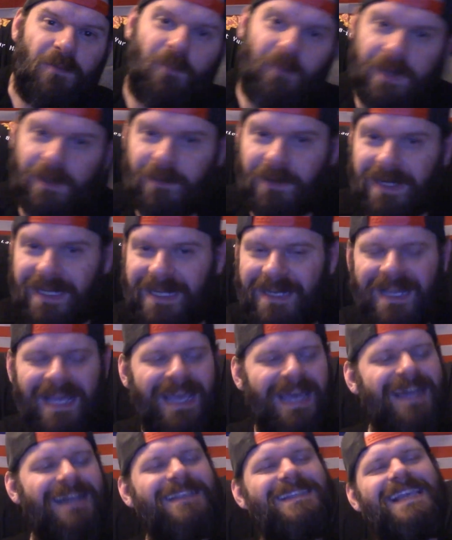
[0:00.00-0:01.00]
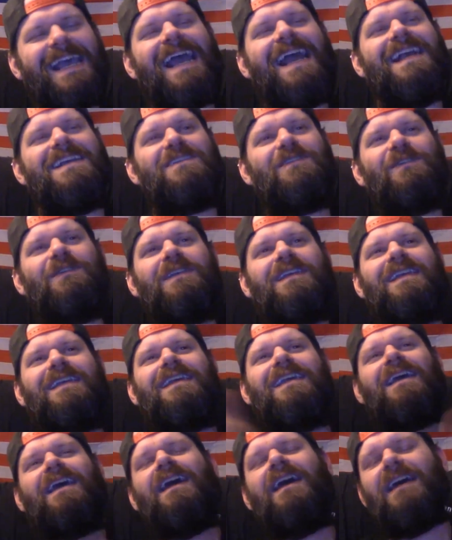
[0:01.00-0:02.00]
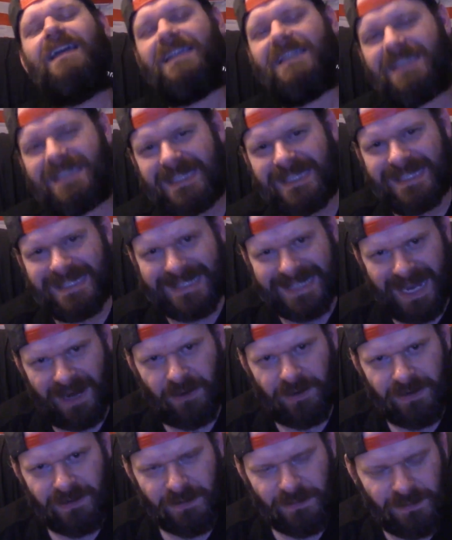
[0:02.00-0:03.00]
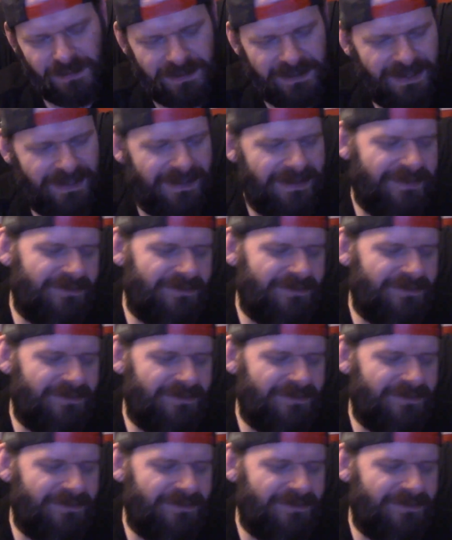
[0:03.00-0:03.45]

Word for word: we went in, and it's actually hysterical.